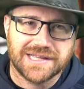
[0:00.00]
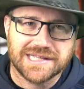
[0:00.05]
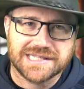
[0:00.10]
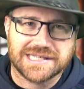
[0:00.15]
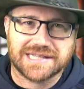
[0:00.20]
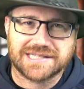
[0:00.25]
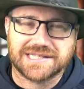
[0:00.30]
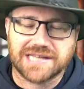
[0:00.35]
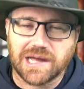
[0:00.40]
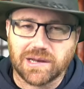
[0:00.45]

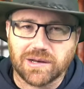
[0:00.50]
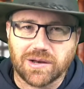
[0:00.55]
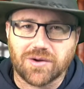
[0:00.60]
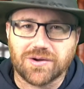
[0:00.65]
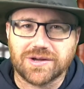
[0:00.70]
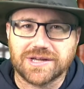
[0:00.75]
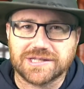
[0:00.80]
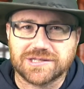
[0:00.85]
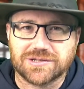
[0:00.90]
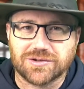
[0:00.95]
That's how
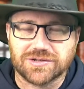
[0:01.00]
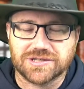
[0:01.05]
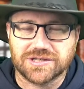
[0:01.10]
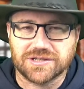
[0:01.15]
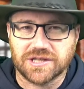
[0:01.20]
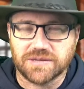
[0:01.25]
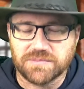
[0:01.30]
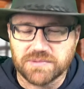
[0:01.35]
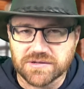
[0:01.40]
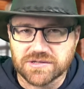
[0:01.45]
long it took. So
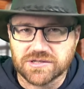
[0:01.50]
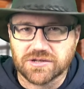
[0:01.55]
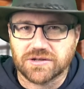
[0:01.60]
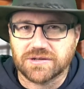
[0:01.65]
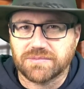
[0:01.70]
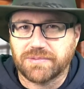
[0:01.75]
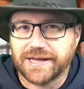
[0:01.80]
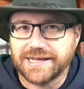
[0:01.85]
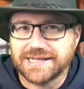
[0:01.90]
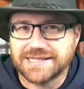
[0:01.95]
the abuse
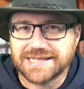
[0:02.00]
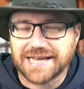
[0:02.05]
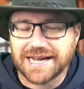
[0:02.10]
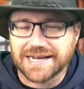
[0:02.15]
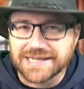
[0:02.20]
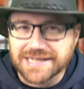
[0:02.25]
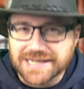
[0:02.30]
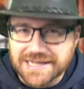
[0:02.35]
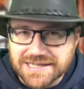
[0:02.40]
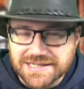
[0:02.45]
took place
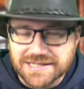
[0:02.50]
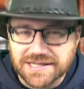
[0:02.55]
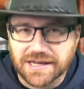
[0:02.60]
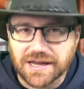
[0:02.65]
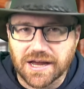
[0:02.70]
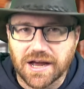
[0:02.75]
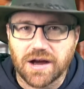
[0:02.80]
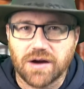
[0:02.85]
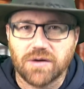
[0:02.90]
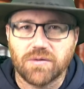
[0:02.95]
10 years
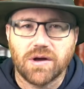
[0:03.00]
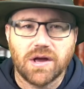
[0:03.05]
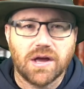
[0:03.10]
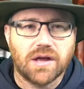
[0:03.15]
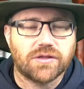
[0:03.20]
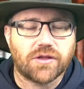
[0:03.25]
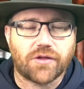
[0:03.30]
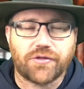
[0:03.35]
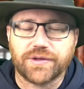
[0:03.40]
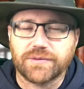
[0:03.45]
ago.
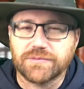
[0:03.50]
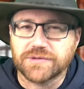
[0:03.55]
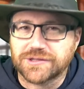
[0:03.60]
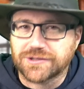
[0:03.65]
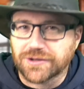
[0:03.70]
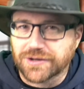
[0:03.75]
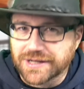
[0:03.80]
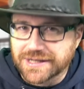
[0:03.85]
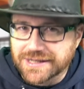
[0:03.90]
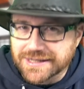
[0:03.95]
Nothing was
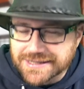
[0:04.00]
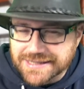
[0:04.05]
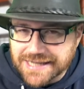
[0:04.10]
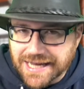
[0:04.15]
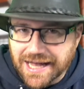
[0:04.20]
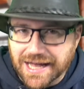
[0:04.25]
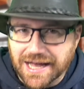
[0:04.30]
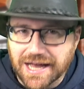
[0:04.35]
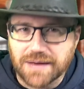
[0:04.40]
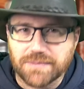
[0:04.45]
done at the
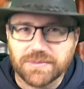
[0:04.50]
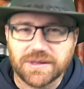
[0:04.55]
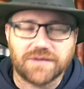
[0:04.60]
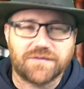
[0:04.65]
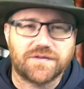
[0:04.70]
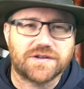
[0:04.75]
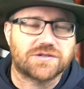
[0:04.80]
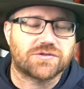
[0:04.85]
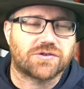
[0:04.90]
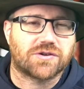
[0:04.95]
time. The
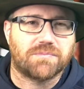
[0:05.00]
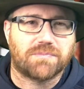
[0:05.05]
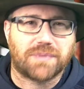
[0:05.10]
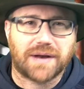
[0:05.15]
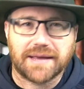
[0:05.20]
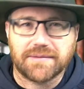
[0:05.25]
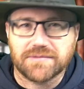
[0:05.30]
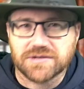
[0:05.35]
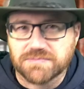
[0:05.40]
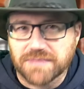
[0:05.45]
official
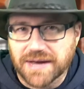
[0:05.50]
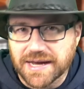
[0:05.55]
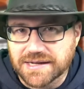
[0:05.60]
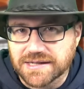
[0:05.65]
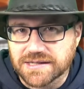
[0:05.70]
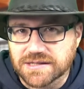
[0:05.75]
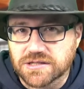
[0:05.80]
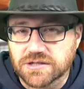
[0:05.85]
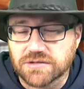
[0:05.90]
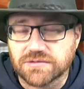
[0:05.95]
complaint was made
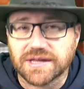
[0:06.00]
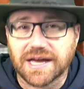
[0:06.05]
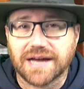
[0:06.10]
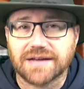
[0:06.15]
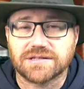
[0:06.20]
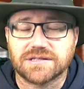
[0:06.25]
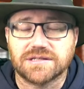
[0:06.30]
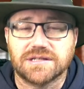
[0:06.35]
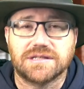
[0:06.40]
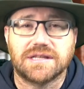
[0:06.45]
in
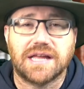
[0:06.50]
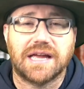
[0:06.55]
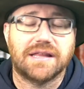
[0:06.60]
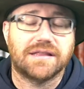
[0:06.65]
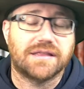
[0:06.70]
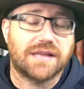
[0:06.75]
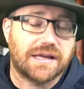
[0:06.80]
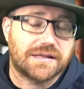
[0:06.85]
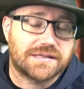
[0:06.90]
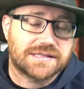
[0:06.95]

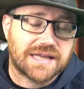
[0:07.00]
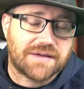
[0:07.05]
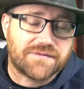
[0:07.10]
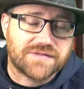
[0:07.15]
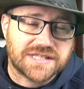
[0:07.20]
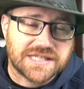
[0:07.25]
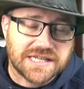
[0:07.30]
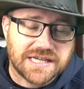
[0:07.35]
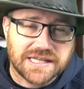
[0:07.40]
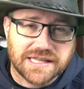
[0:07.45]

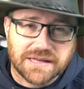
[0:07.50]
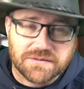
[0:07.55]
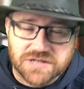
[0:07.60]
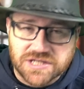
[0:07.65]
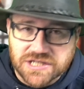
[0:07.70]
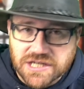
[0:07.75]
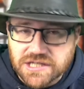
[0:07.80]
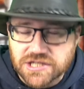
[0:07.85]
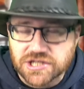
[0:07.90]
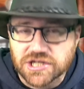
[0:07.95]
2017. That was
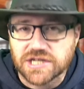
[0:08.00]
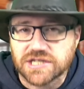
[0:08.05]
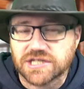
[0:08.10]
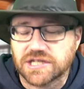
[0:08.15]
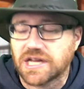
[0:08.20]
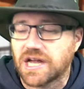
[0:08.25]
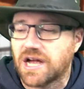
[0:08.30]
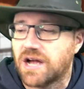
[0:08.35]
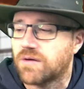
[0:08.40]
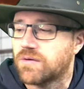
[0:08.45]
6 years
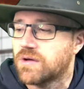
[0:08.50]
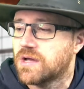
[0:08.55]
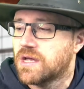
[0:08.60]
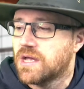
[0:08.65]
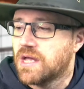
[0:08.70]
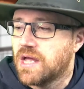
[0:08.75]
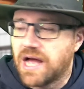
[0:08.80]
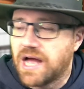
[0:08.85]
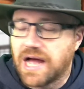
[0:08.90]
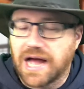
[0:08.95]
ago.
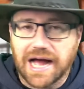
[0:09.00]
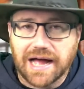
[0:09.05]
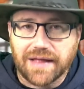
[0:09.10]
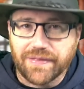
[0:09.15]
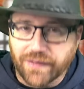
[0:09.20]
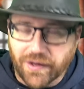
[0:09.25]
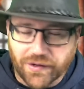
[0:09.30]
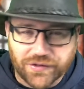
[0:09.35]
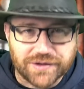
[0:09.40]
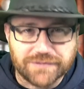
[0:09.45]

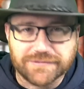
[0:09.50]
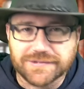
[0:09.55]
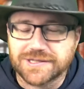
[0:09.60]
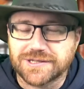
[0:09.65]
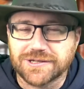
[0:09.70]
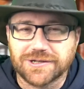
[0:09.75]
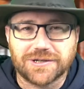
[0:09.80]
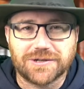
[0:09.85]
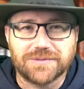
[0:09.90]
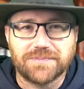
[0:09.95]
And nothing was
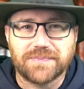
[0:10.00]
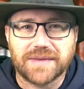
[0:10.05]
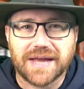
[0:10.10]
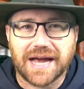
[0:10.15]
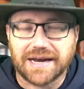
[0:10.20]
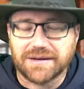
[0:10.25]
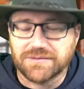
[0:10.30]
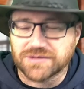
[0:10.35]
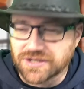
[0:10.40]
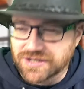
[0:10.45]
done.
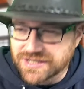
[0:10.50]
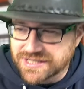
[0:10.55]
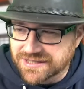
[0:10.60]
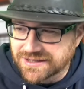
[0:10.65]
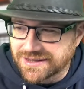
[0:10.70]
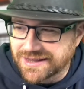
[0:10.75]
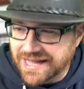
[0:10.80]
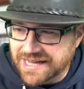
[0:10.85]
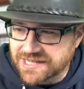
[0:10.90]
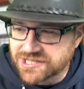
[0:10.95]
And it was only
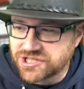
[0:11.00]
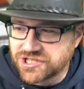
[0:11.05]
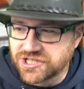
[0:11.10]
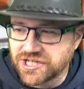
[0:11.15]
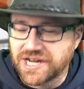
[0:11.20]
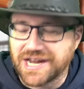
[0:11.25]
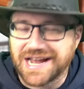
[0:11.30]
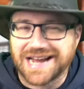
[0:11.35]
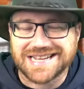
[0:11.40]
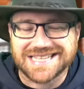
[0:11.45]
till last
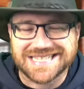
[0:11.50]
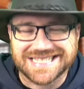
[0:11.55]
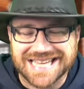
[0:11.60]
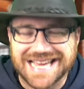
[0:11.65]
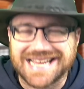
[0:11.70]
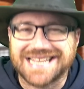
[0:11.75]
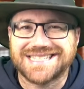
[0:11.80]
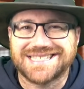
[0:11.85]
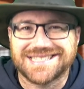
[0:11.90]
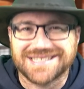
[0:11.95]
year. And it's
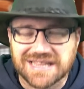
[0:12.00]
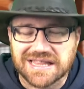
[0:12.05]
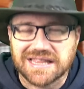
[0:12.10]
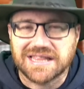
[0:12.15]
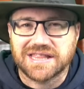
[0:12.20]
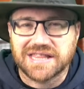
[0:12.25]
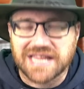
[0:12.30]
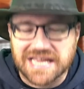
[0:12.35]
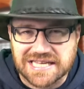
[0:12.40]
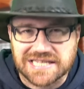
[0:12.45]
taken till
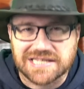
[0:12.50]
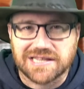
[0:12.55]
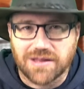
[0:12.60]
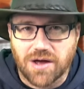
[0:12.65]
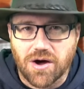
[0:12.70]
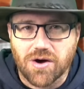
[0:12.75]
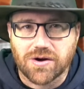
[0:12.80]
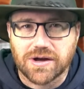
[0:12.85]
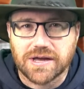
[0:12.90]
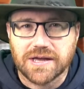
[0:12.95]
this
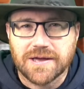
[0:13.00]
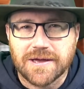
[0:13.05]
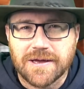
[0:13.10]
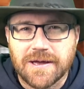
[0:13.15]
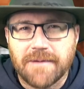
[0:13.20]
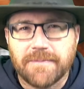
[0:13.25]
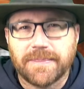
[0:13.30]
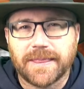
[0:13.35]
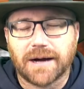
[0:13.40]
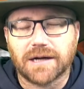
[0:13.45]
long.
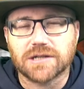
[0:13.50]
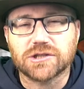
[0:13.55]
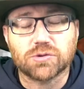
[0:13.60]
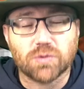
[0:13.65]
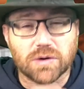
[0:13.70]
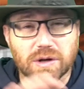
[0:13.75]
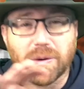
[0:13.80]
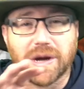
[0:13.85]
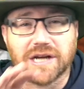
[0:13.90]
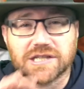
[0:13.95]
Now, I just
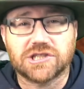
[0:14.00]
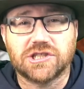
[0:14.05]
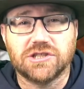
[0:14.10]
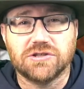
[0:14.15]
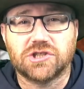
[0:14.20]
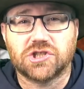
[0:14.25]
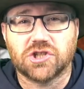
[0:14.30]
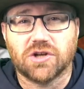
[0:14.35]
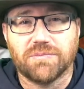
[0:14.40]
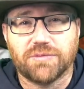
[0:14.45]
want to ask
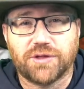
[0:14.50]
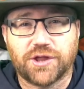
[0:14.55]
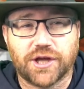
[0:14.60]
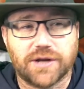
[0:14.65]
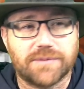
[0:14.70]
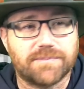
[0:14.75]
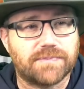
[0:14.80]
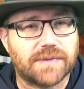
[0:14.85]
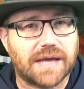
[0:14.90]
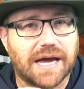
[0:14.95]
you something.
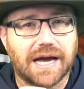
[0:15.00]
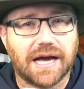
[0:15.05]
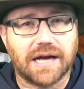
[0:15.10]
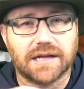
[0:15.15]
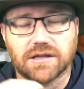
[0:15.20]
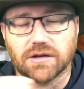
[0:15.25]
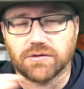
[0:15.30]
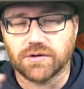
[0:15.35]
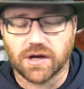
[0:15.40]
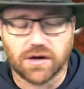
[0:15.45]
I
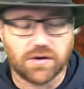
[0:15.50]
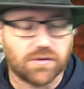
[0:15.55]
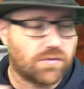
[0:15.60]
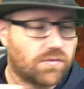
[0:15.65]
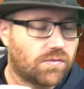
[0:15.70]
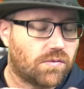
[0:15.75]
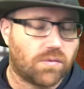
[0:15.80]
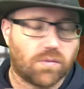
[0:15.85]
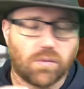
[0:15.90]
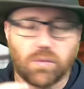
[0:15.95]
don't
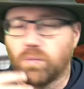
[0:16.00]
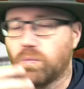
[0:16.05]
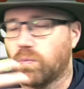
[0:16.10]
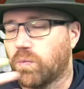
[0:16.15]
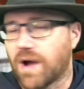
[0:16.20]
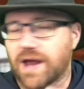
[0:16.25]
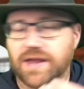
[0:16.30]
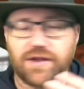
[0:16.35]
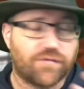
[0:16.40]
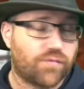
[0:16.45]
know
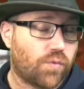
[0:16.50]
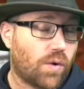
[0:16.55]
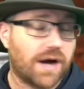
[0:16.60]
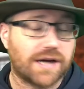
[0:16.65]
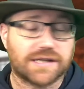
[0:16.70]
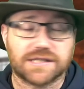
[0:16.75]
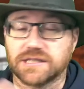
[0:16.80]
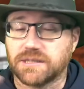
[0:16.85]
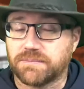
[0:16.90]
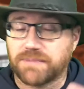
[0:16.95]
where you've
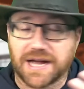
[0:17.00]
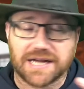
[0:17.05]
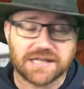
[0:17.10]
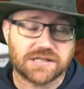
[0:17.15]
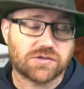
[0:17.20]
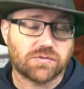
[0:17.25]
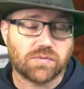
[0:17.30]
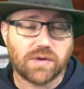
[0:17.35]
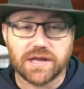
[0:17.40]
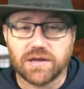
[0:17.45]
worked in the
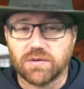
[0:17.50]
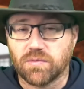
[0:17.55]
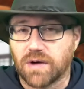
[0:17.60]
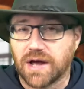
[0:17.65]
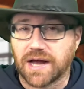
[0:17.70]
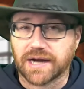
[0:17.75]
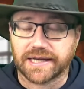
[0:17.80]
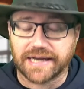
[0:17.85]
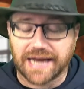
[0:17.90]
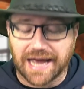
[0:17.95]
past or where you
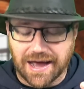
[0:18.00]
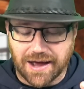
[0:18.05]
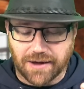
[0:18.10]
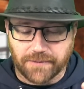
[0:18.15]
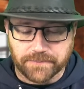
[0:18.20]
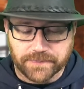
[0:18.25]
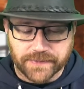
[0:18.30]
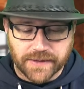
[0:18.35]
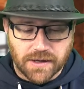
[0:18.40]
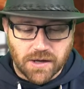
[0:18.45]
work now.